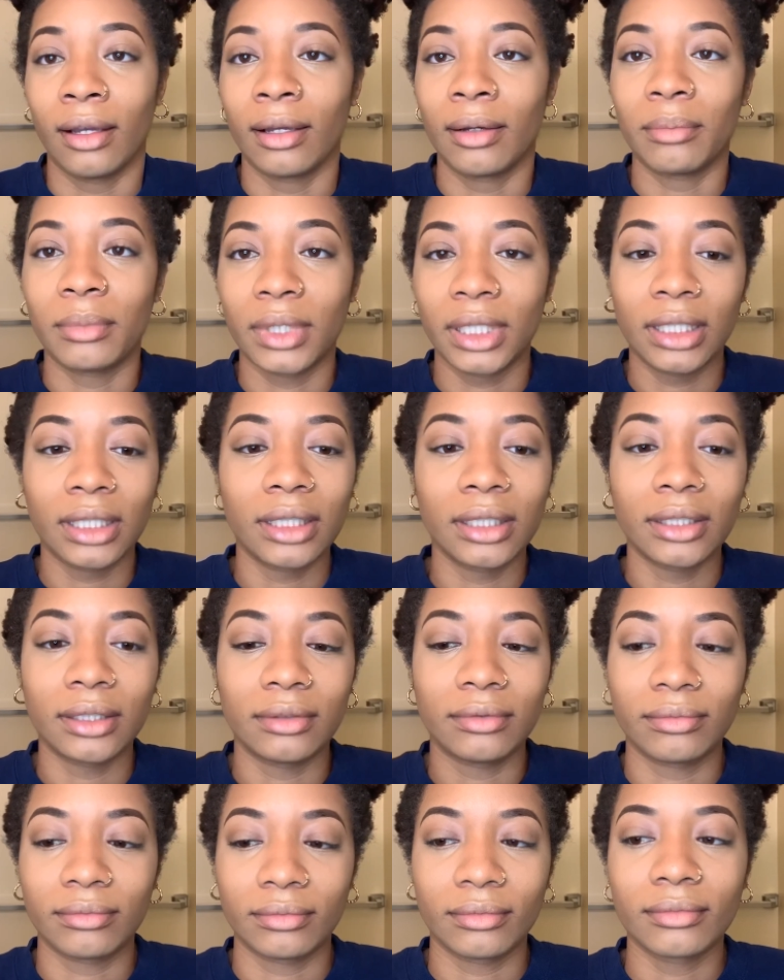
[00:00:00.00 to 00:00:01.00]
But
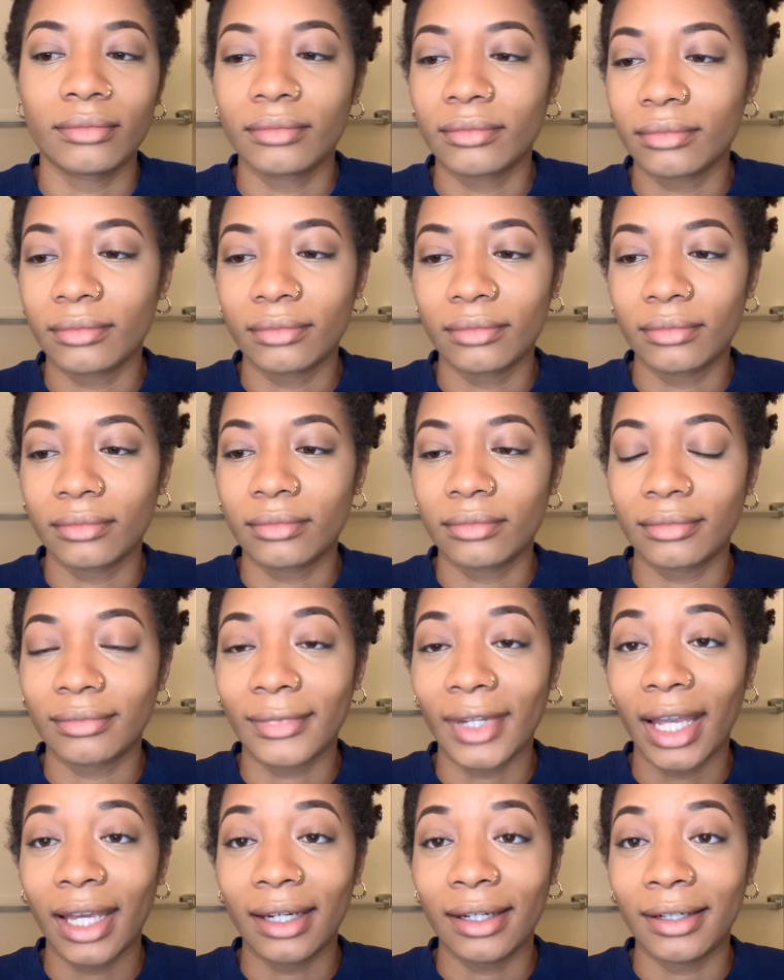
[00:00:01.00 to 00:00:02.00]
I
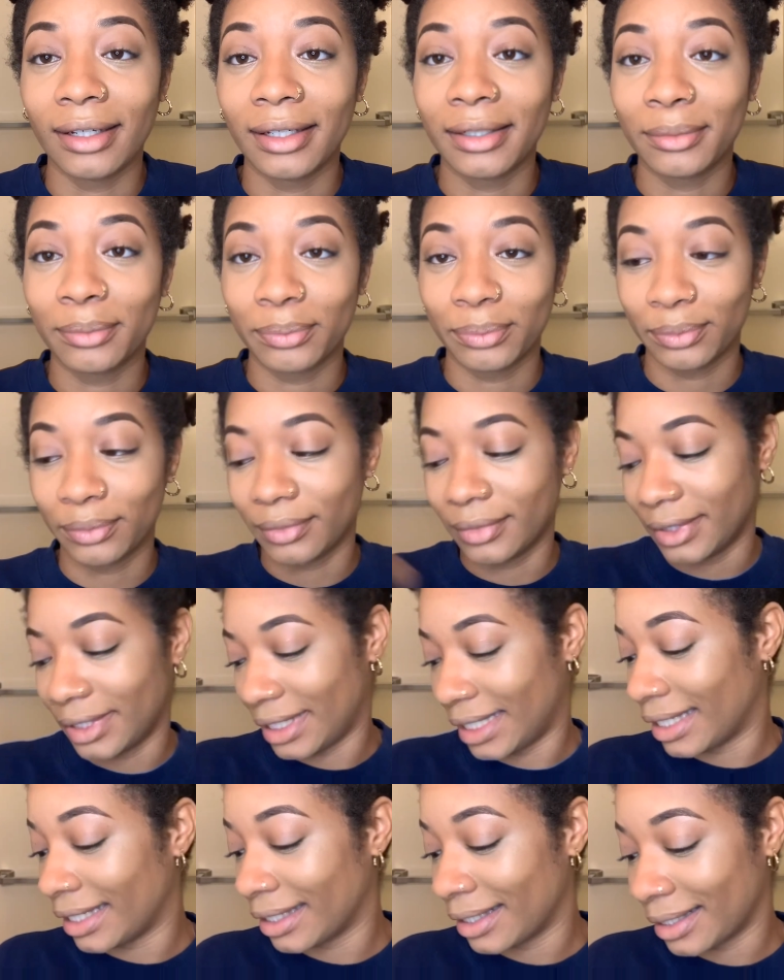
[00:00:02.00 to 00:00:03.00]
hated it,
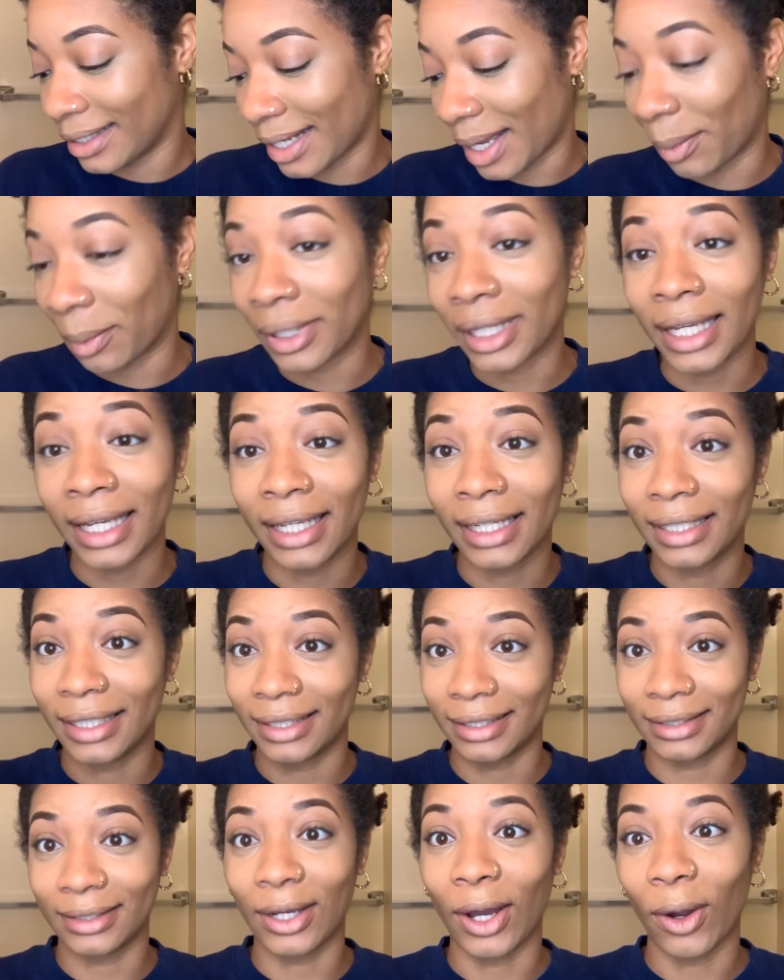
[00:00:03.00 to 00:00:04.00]
and I'm glad it's
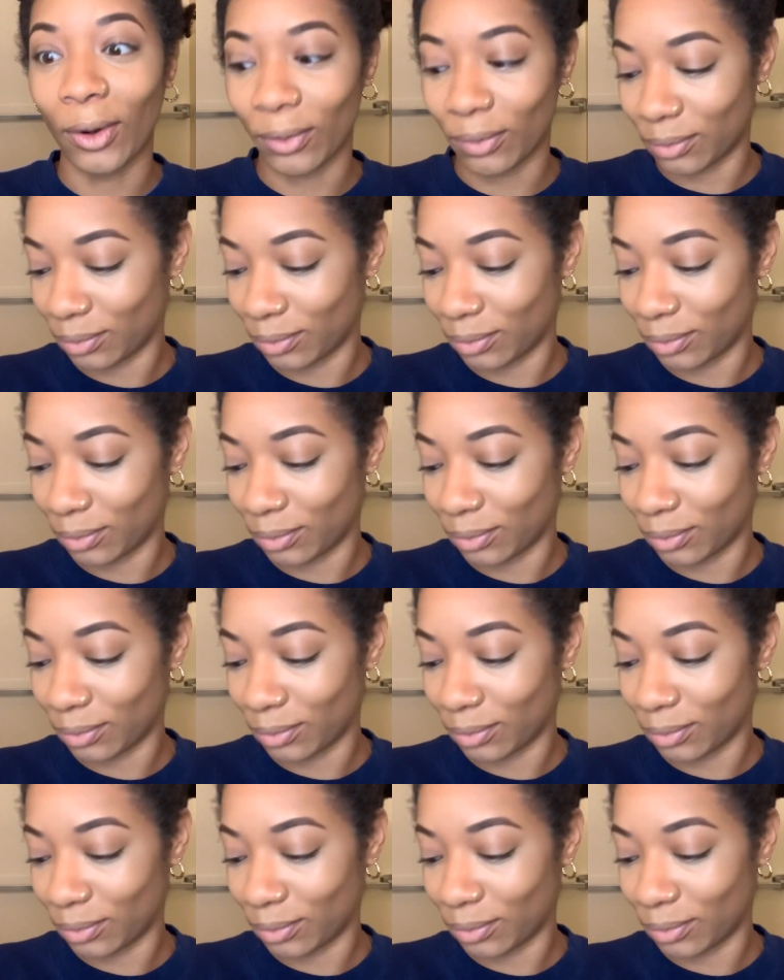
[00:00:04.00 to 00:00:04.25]
gone.